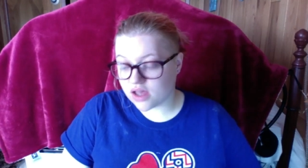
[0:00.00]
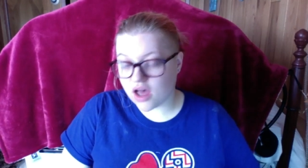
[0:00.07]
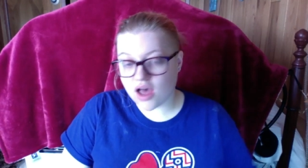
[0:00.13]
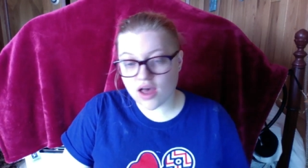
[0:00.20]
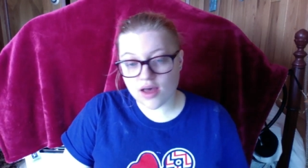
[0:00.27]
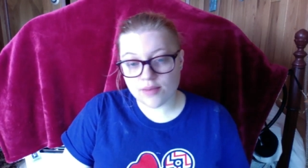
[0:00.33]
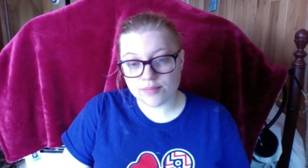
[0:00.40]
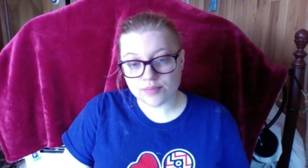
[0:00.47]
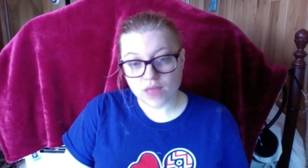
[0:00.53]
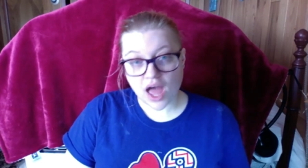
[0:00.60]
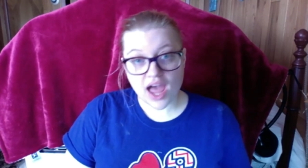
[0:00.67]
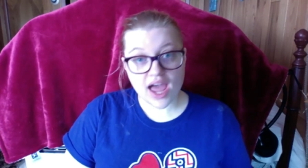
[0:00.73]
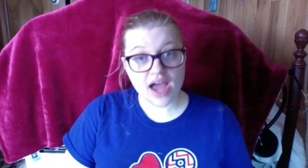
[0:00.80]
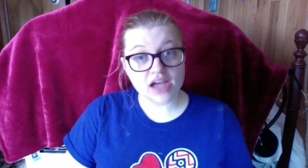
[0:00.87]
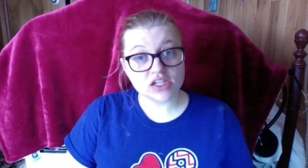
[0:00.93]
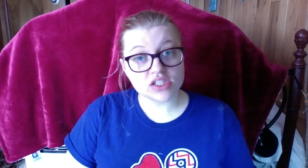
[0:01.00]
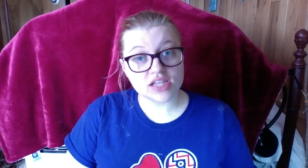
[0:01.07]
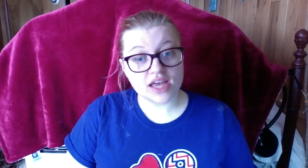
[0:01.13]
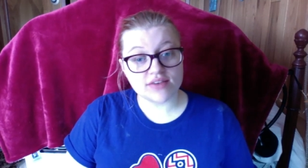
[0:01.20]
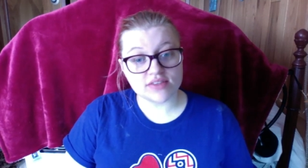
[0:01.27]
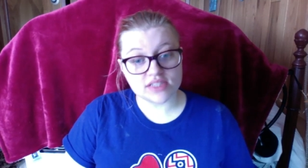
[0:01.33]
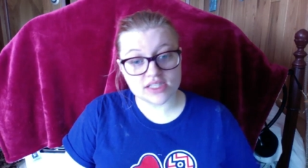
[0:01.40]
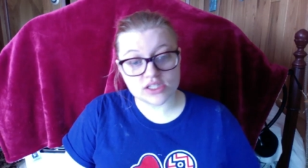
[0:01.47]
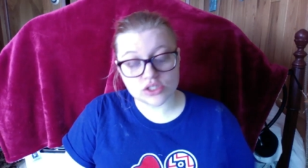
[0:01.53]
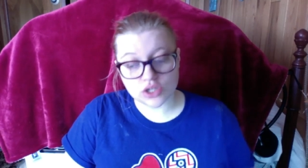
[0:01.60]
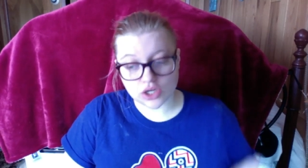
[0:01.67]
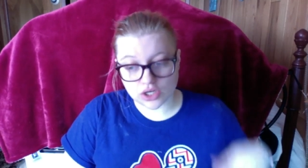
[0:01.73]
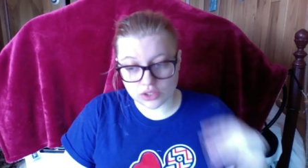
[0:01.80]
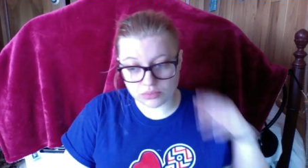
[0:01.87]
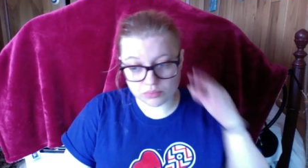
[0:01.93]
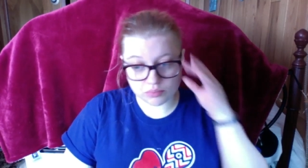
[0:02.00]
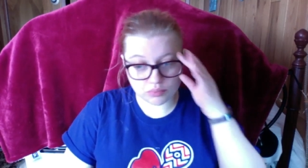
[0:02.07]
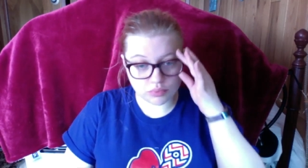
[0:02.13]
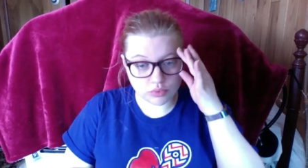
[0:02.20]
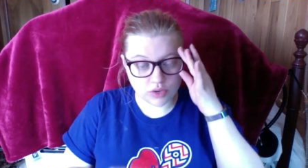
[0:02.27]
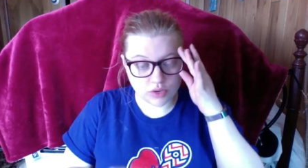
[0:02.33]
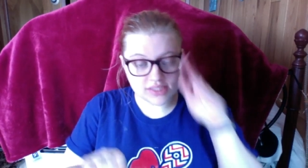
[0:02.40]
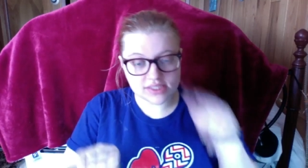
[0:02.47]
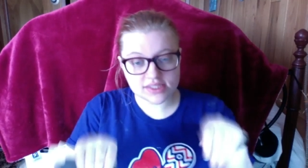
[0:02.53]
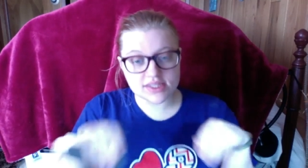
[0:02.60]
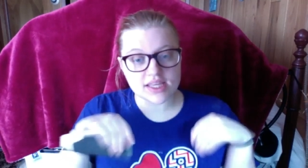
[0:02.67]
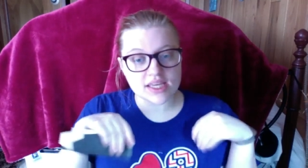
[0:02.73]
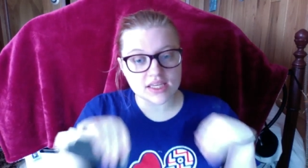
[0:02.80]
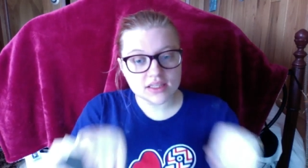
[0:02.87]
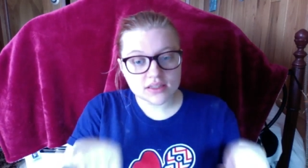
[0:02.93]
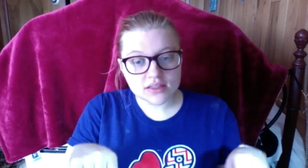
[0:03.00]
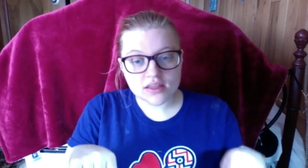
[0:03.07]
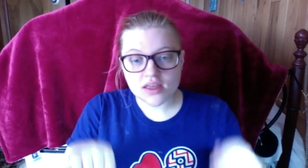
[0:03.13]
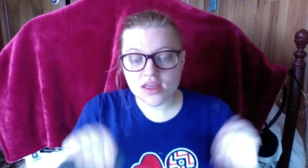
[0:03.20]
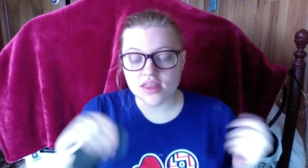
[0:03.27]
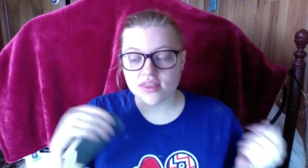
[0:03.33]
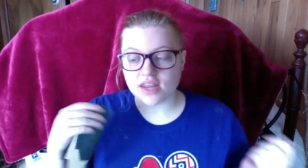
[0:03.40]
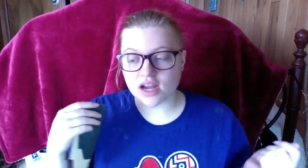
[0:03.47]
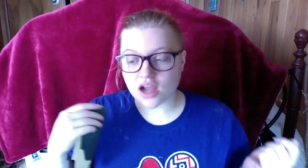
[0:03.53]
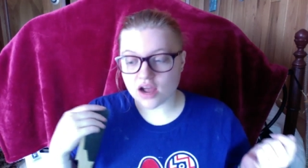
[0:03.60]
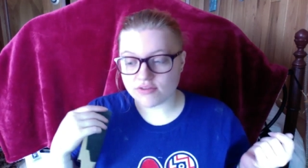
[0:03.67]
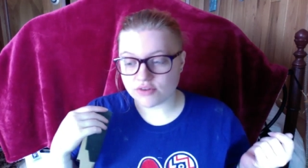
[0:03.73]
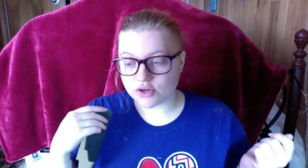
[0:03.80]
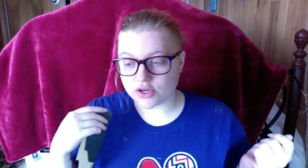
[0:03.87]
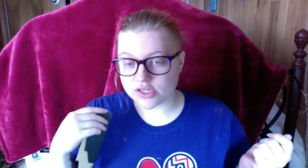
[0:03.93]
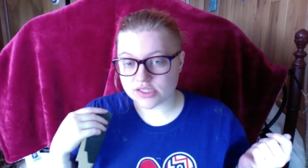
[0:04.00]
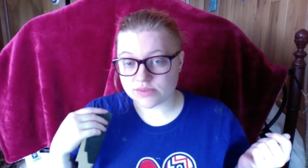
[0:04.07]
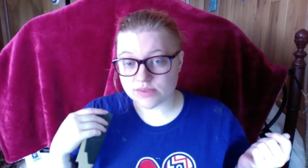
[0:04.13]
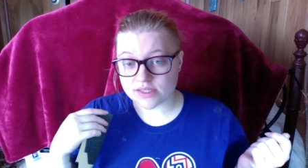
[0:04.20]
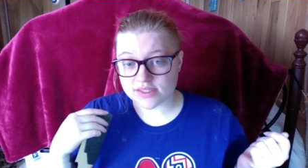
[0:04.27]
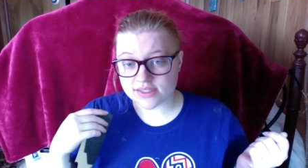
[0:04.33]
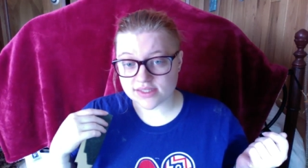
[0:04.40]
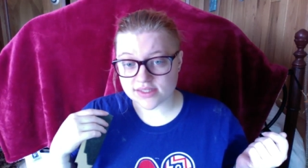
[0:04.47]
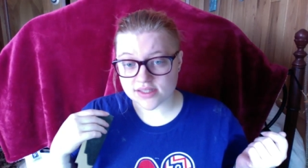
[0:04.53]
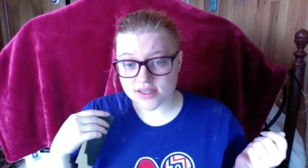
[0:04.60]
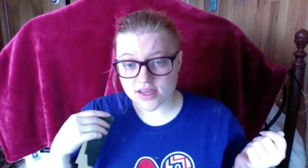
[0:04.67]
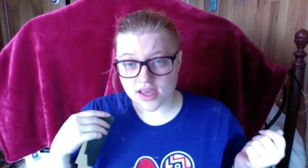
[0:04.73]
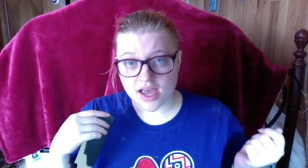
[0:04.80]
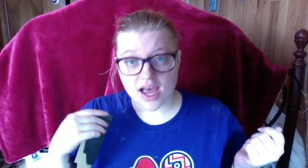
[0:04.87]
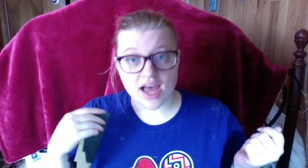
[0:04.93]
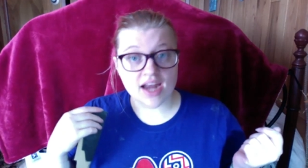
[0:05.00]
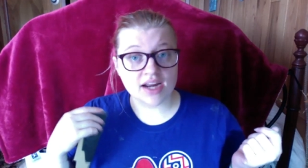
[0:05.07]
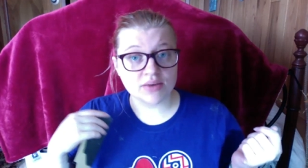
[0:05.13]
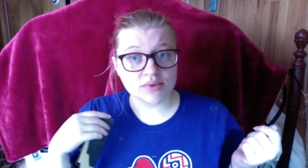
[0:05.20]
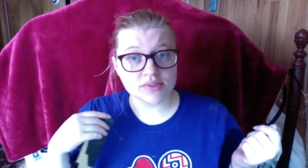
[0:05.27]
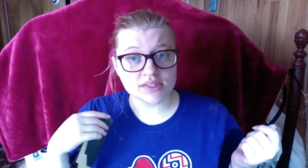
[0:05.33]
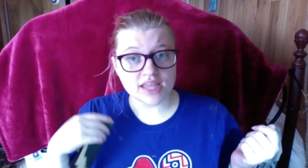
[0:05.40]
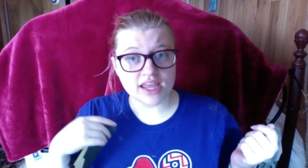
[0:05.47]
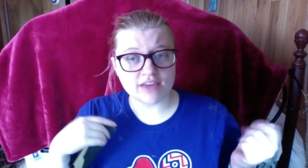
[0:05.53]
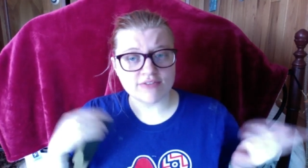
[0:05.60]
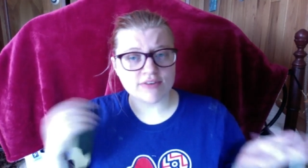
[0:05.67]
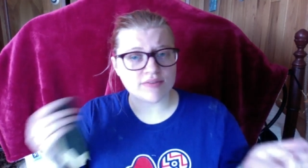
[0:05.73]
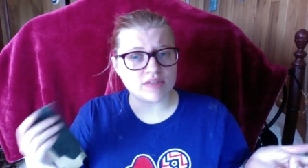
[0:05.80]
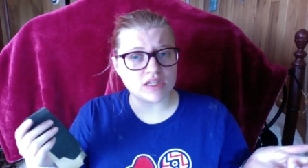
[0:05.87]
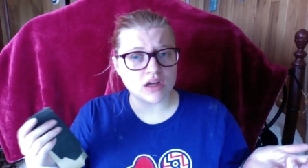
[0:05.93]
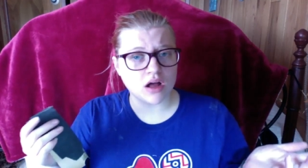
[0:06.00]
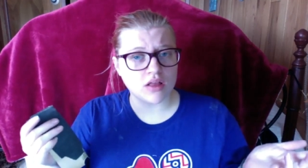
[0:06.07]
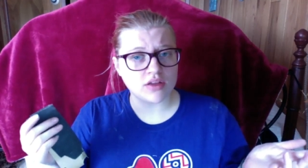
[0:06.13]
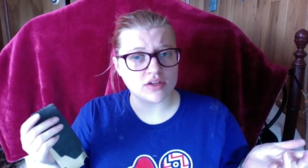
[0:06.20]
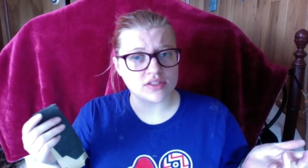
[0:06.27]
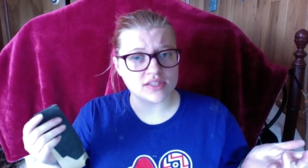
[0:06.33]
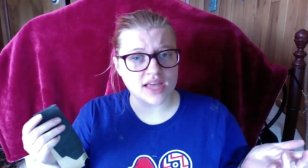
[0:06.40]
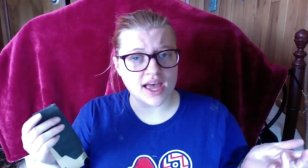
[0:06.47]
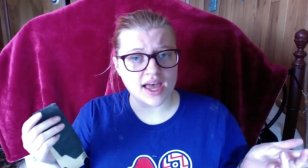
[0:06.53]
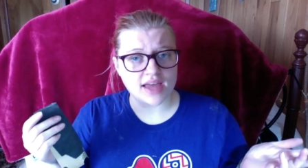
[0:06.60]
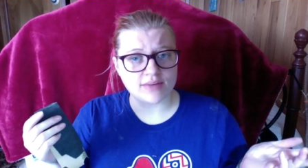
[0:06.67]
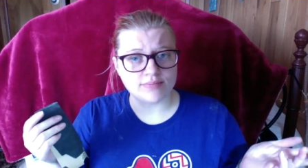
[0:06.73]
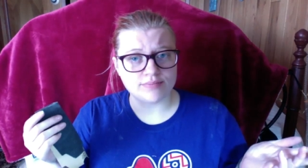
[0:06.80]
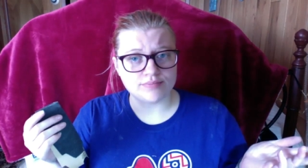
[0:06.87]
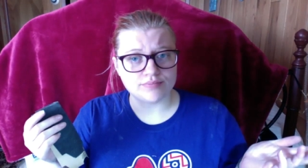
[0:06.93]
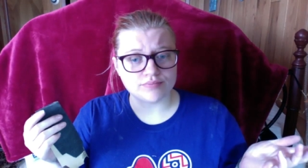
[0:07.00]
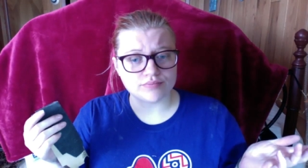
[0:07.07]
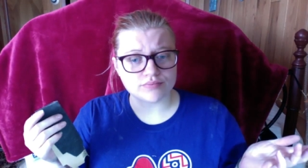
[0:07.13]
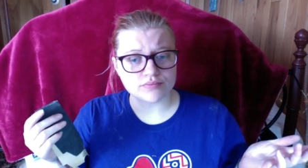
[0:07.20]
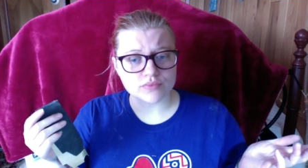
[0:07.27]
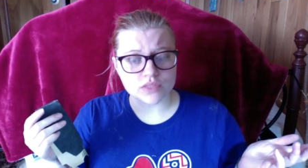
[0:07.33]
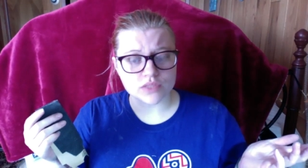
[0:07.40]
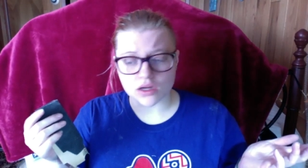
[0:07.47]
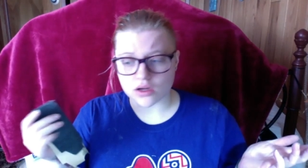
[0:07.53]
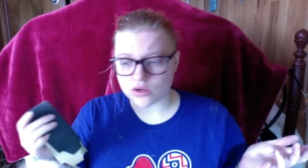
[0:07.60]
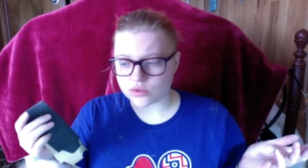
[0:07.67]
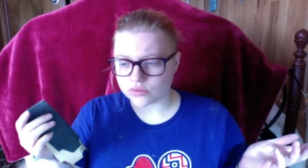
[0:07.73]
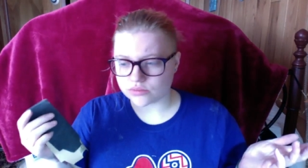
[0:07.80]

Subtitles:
I actually have a t-shirt press thing that I got for Christmas, and it was like $50 at, you know,